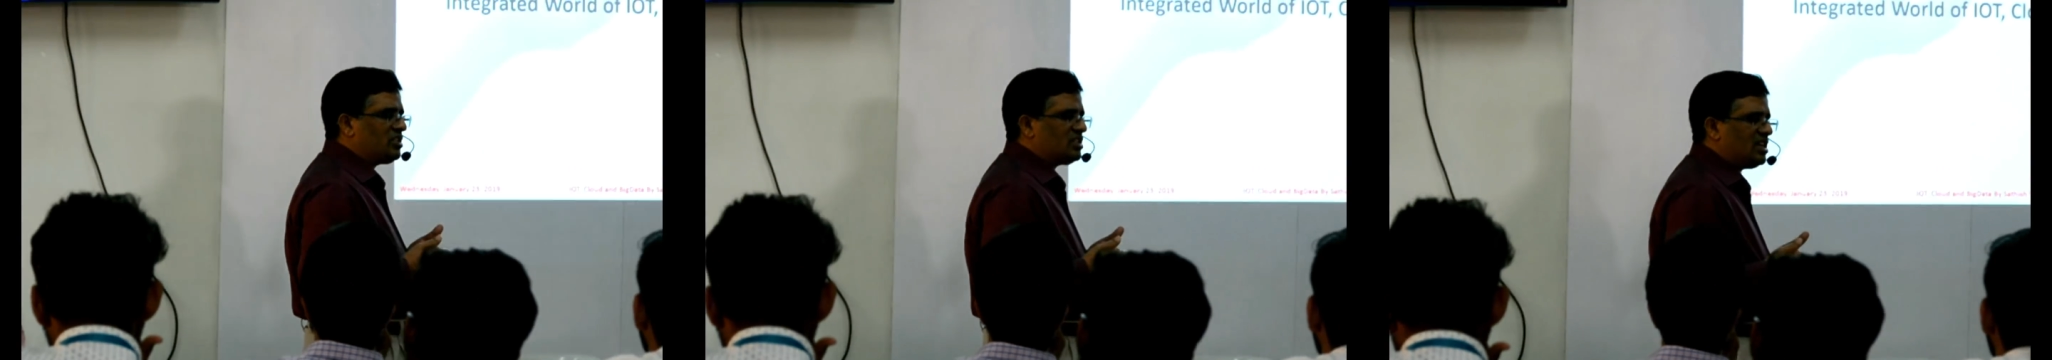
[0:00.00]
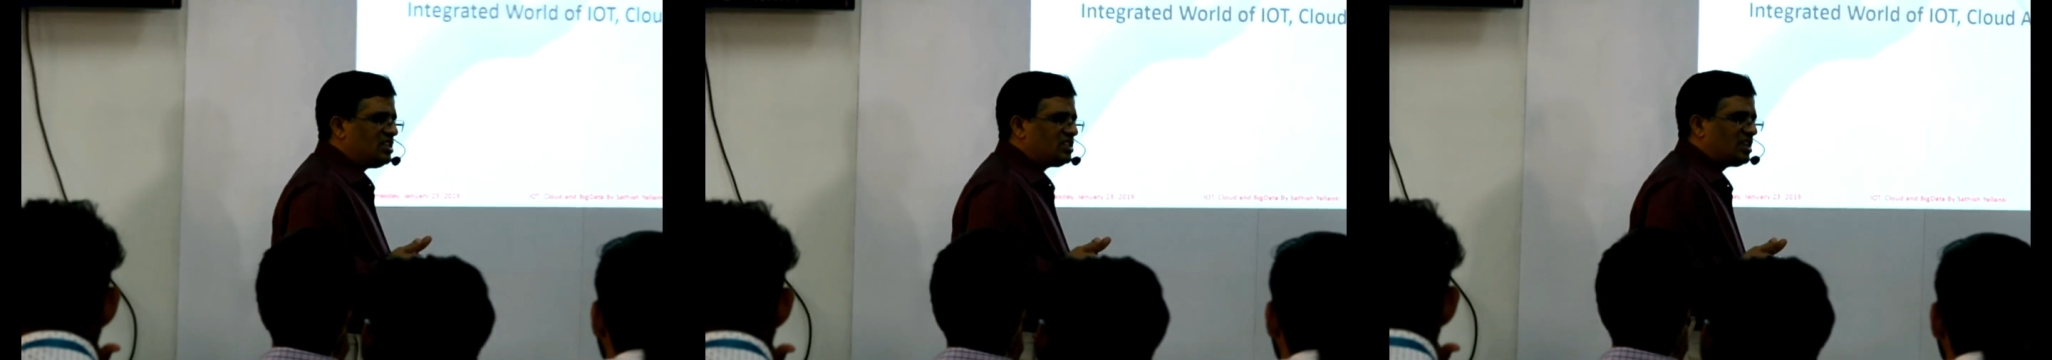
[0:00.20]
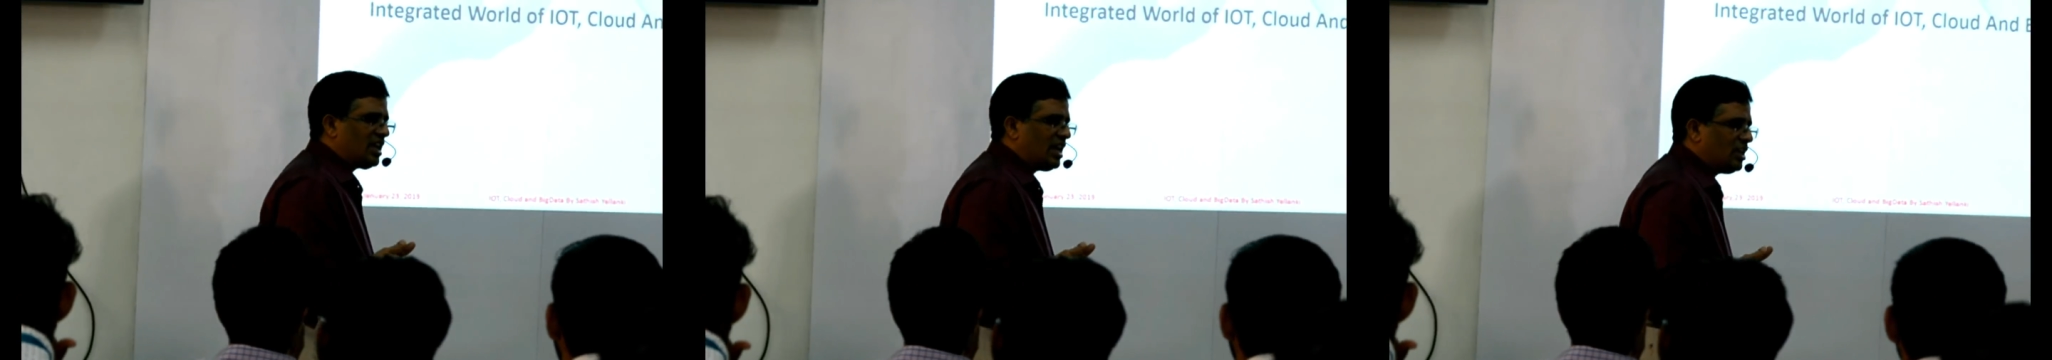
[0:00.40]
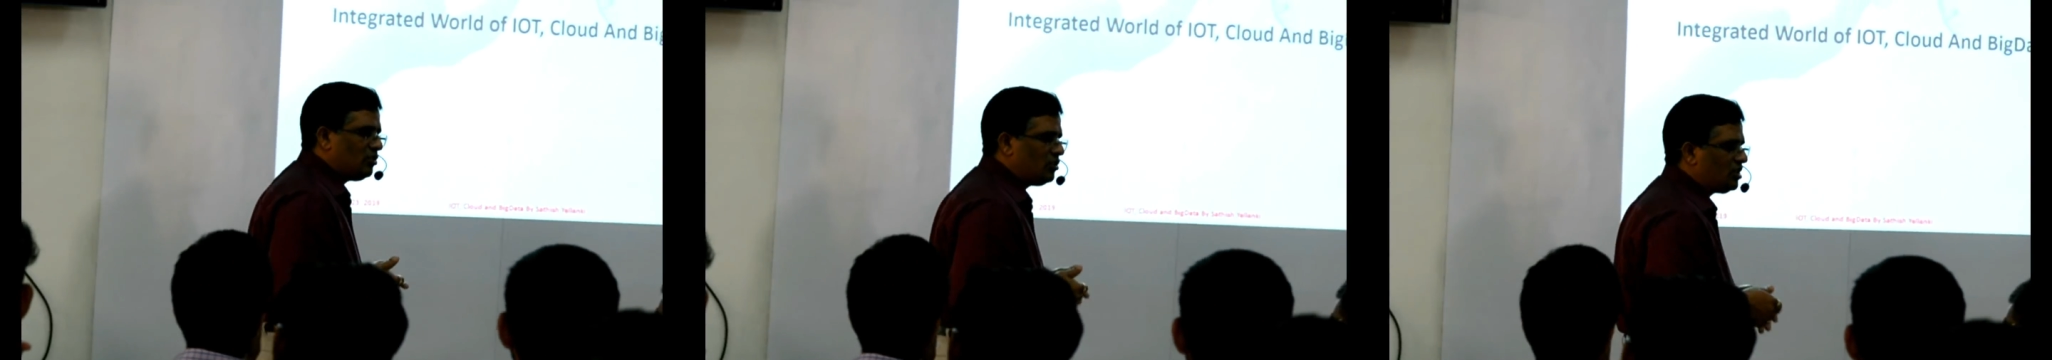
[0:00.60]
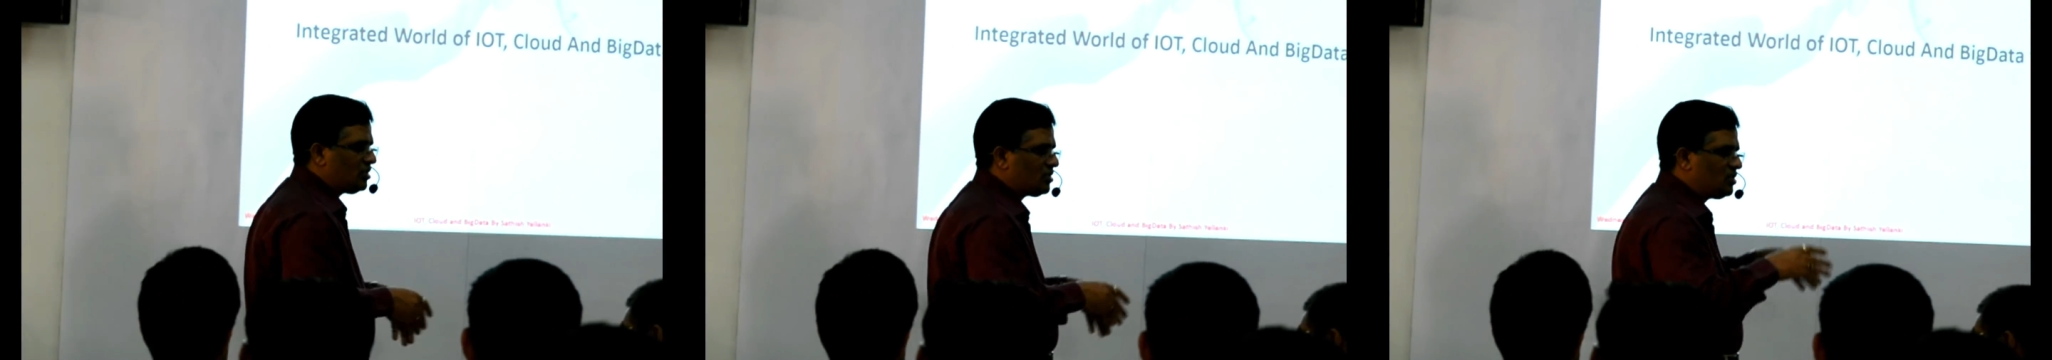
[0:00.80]
science
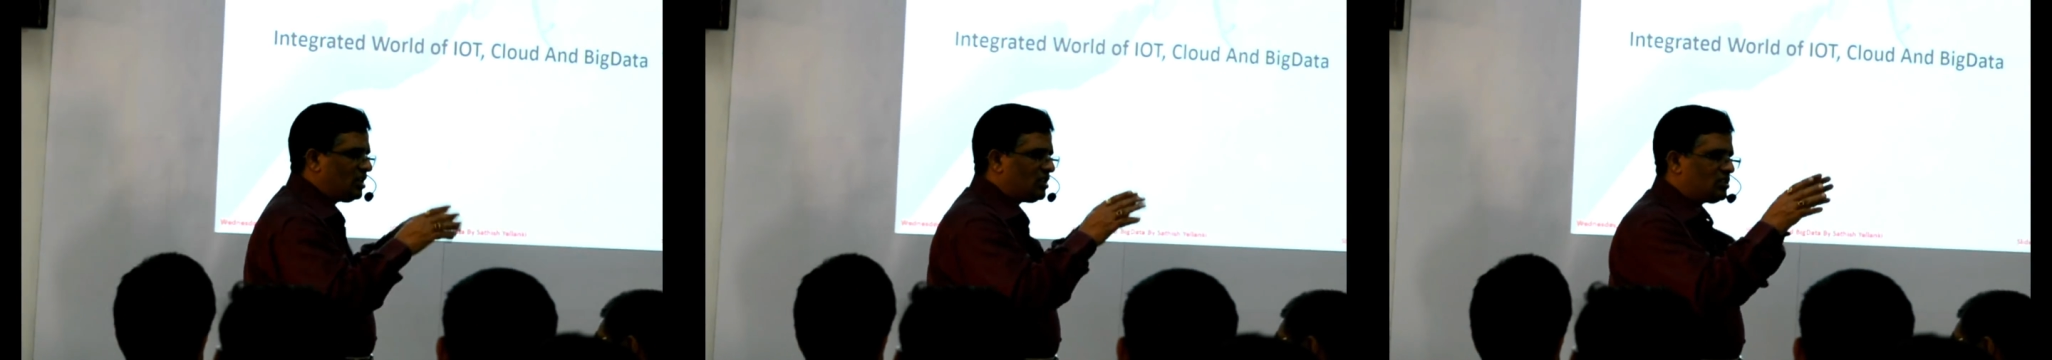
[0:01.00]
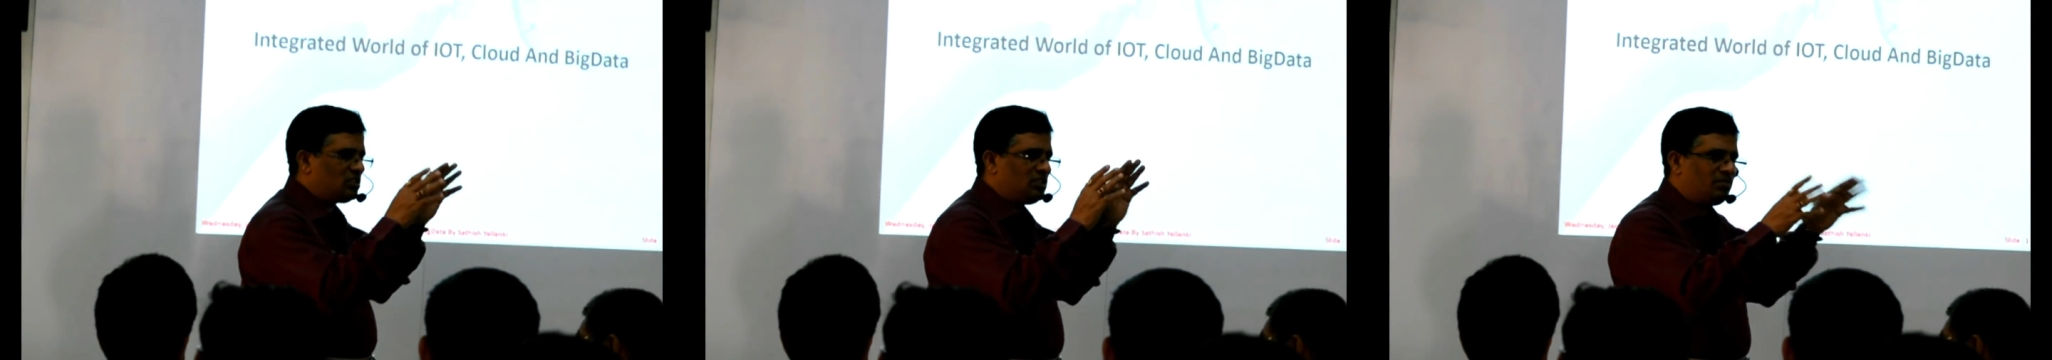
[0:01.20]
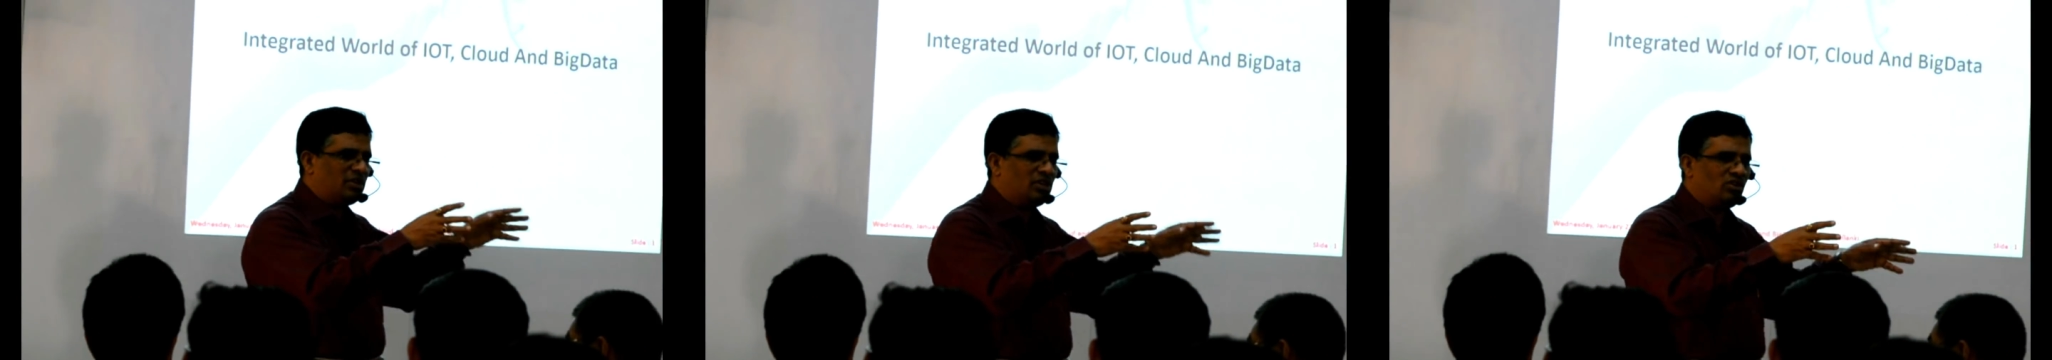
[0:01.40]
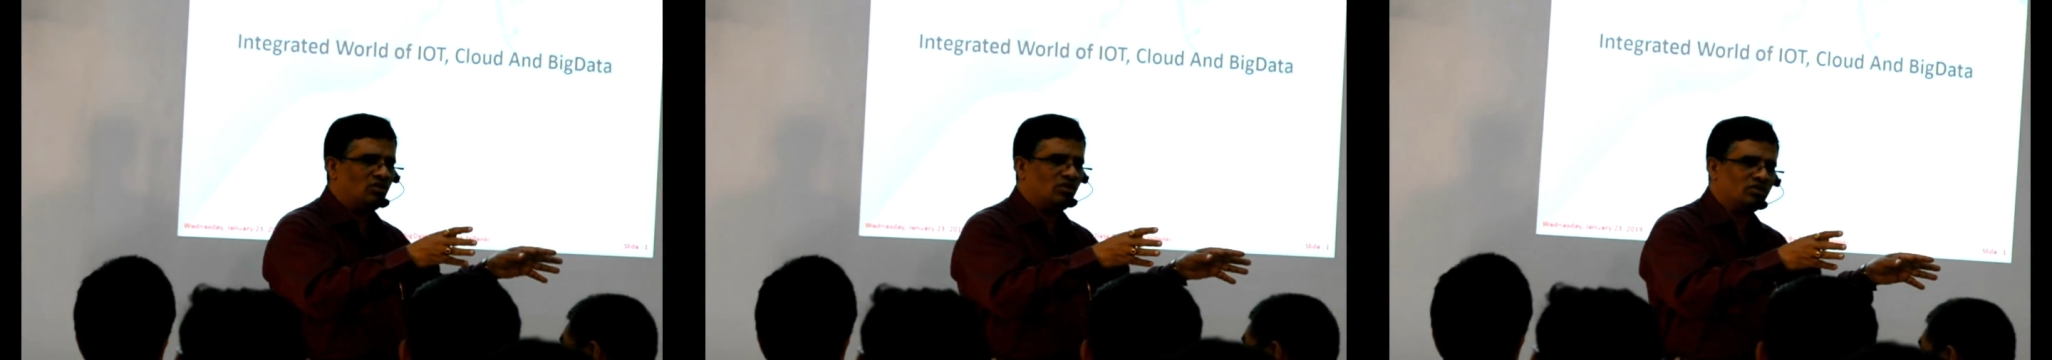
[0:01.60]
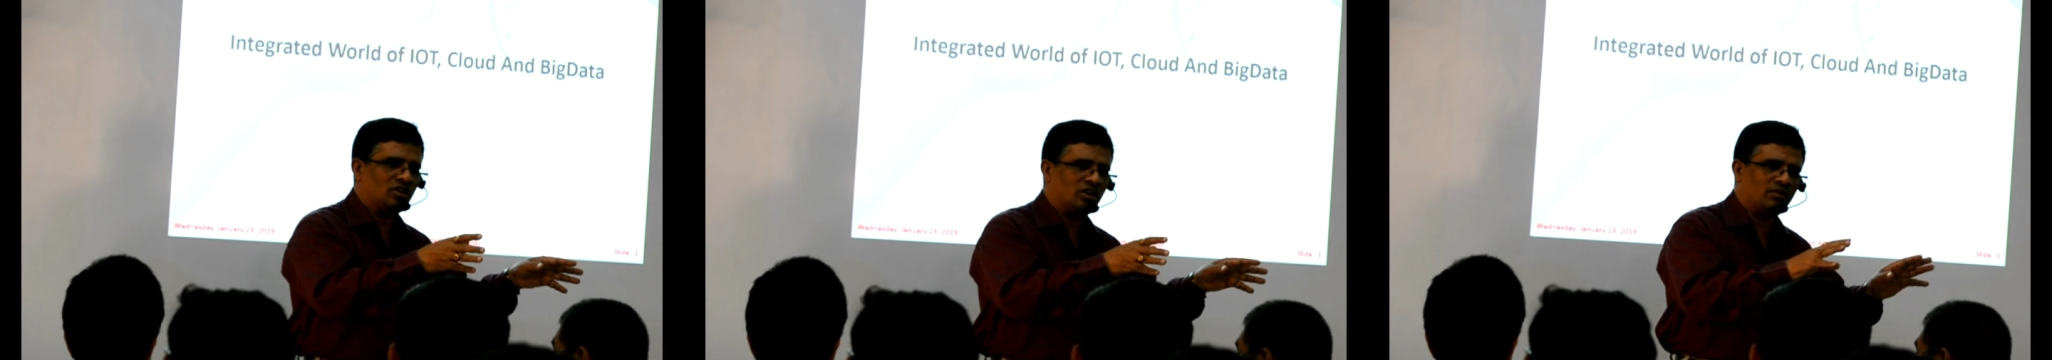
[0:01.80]
graduate is just depending
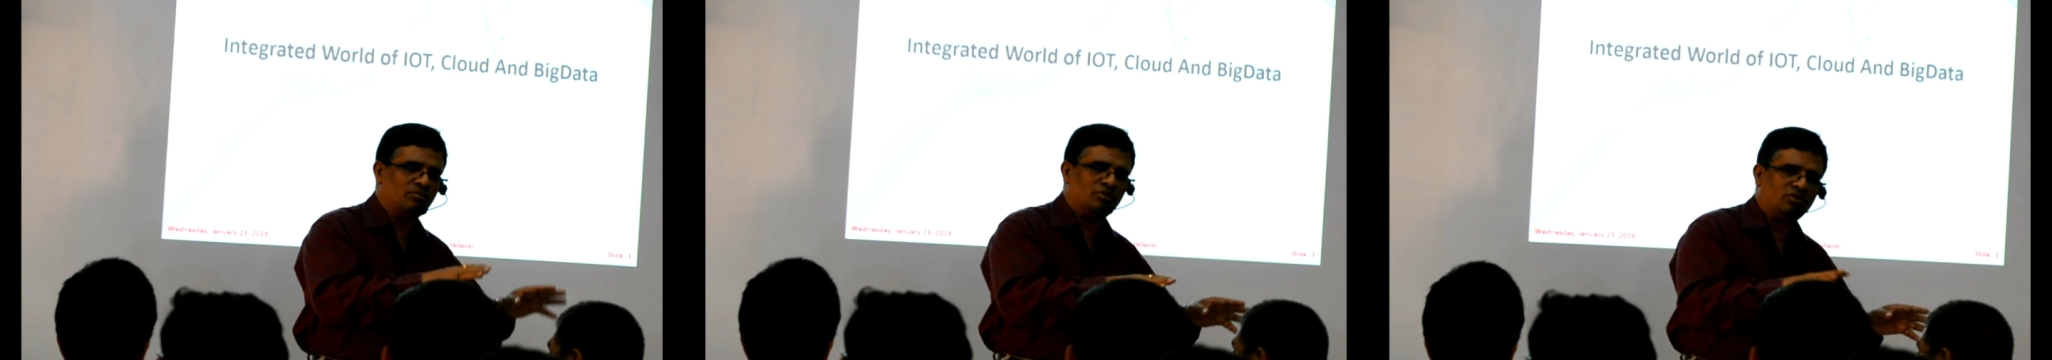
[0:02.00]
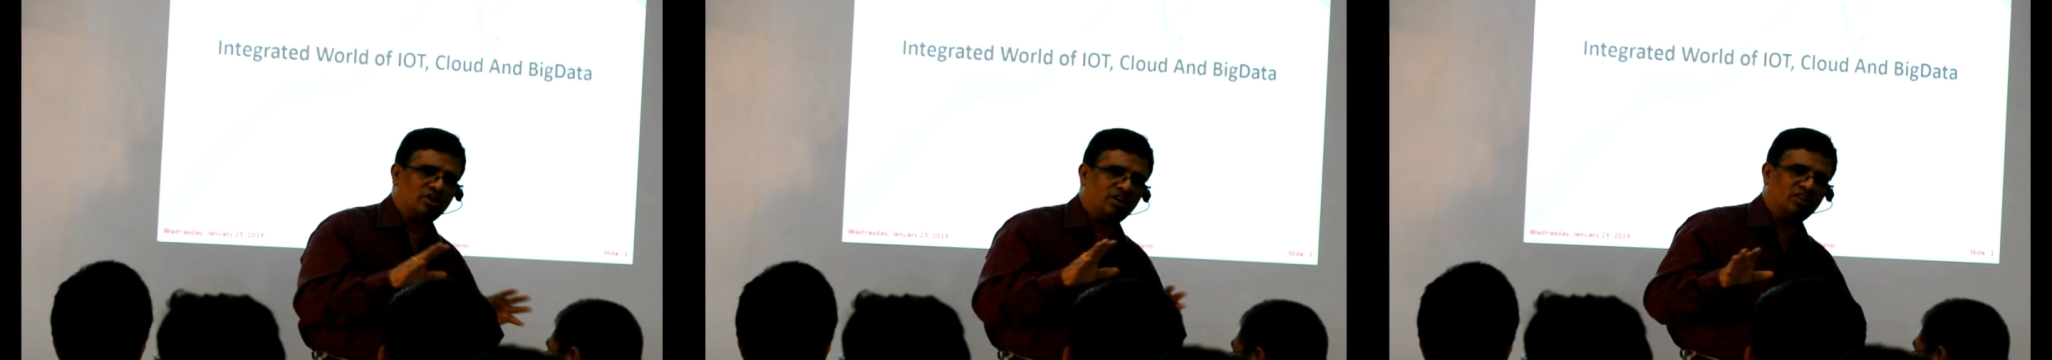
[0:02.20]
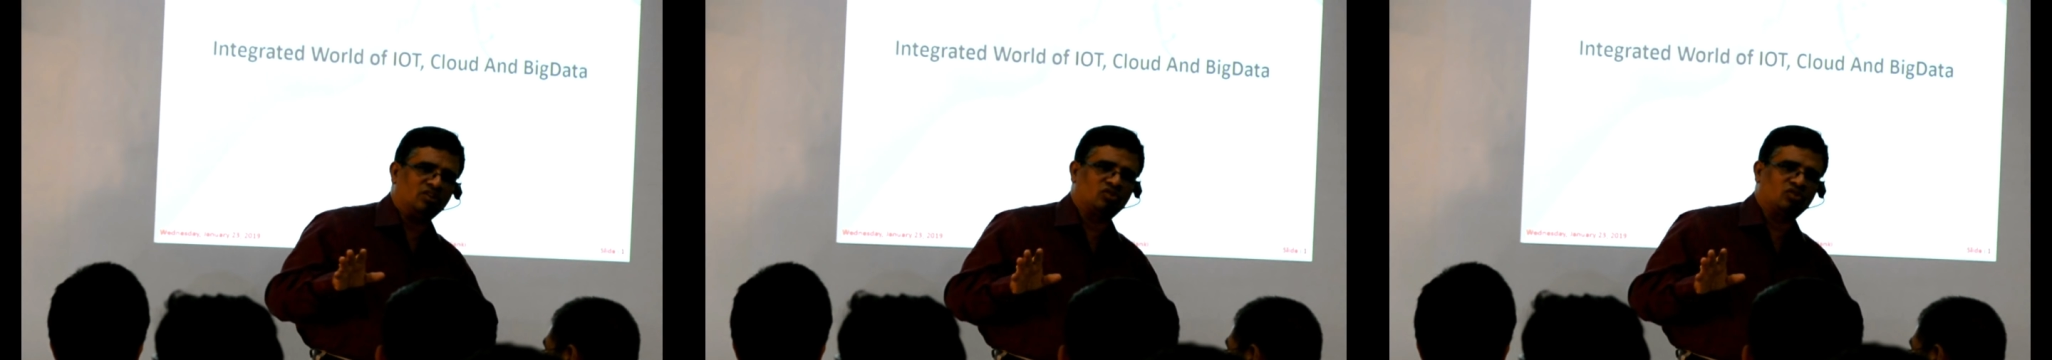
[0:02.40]
on the computer and the